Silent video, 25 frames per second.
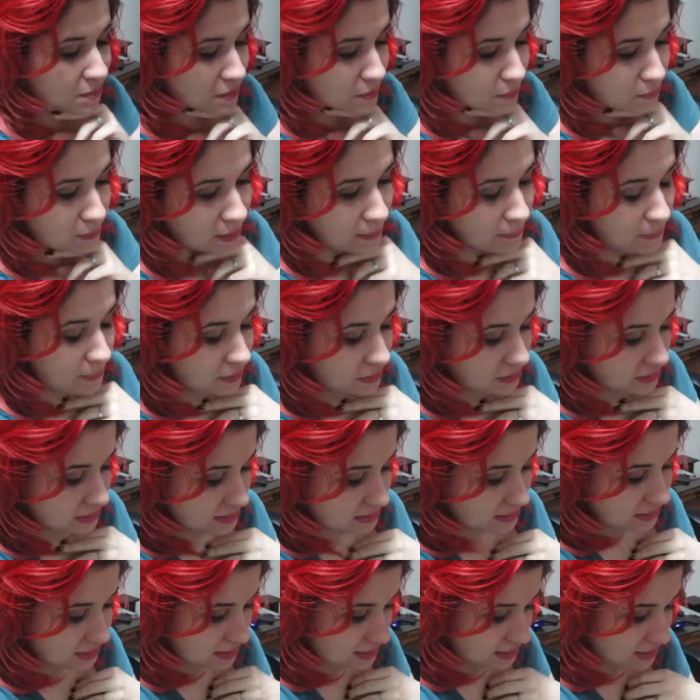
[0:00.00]
with my
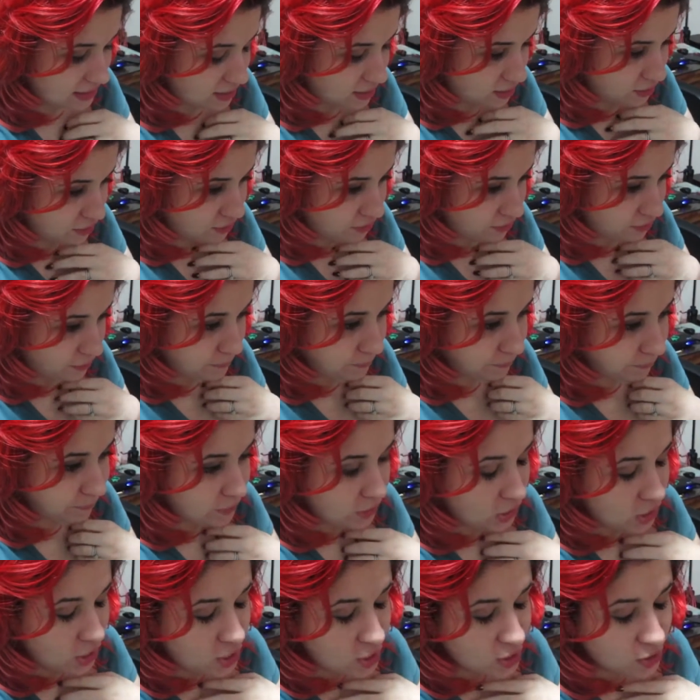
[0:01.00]
parents and stuff.
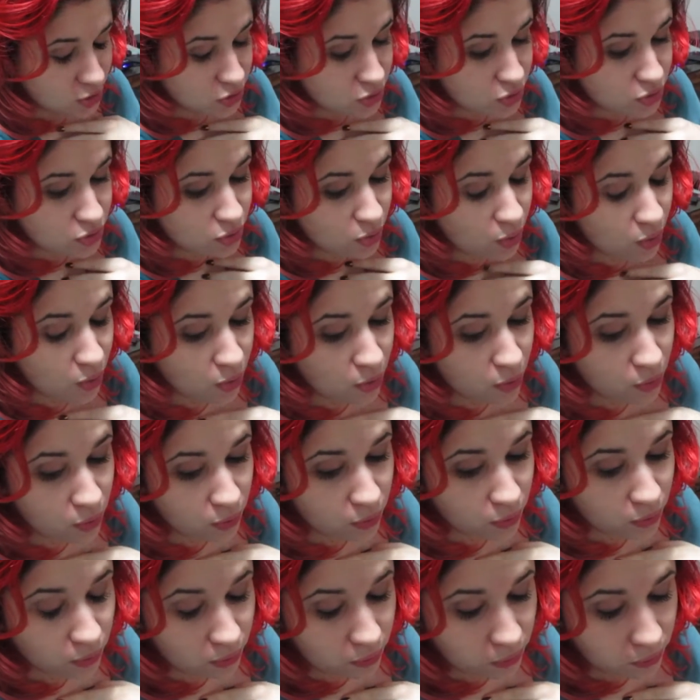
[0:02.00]

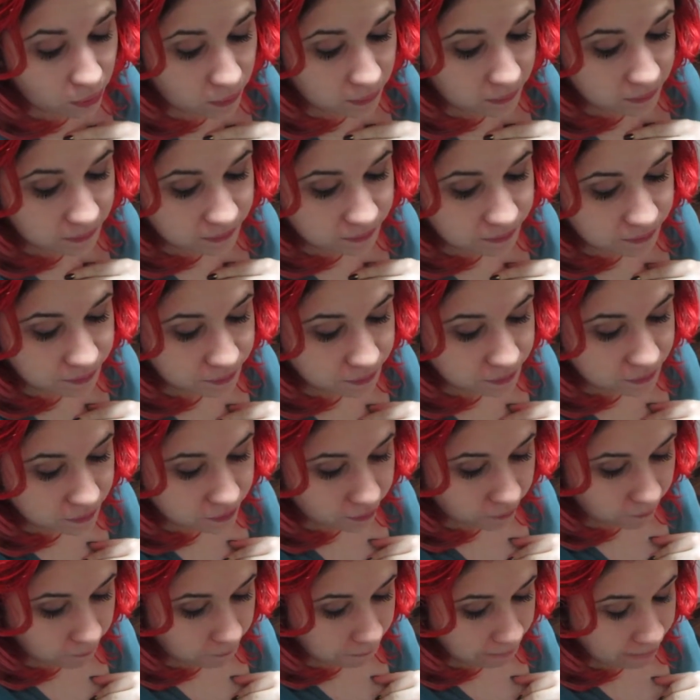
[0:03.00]
So,
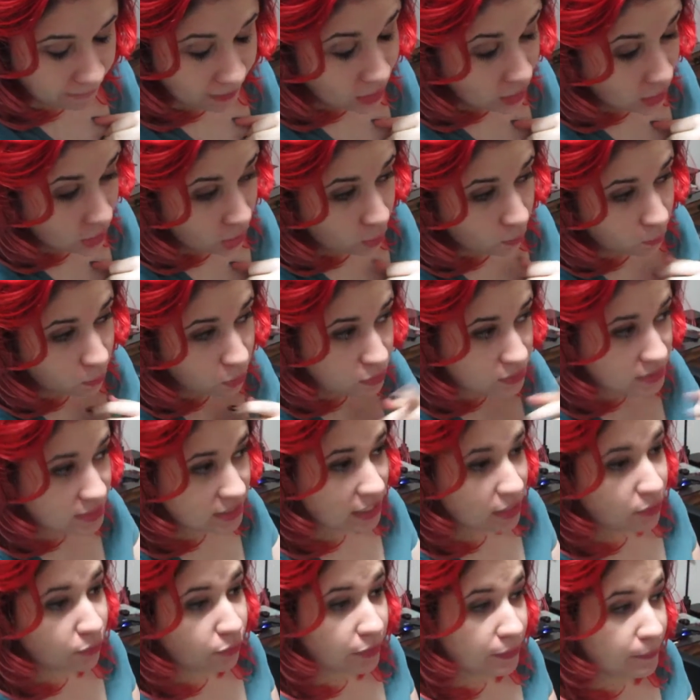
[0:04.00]
we'll
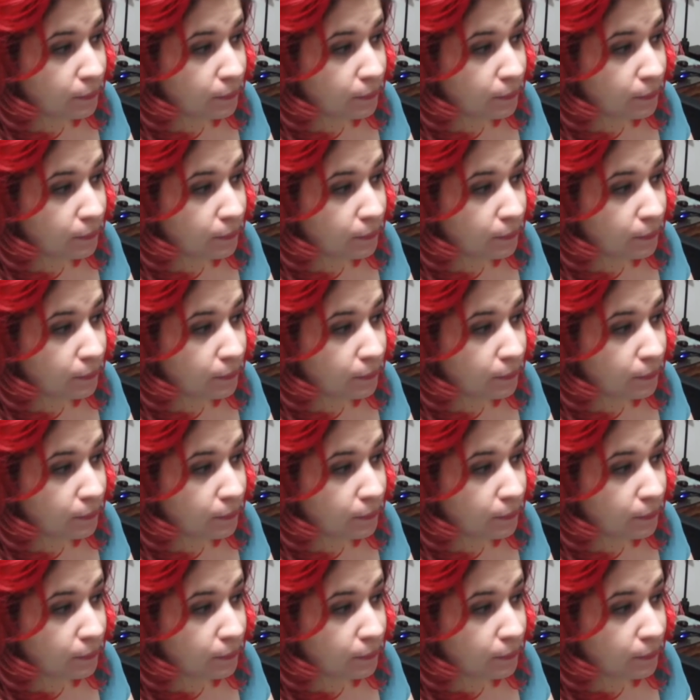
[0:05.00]
see if we